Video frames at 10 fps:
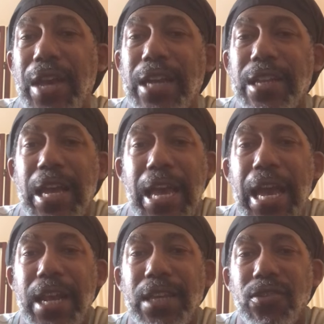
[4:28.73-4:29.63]
fact I
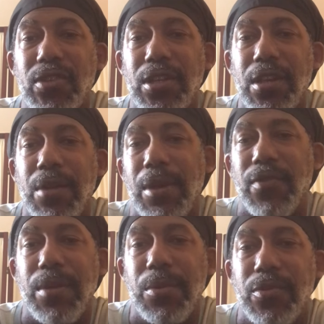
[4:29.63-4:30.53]
had a seat and my
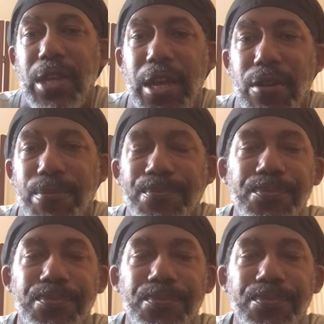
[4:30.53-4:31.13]
family was there.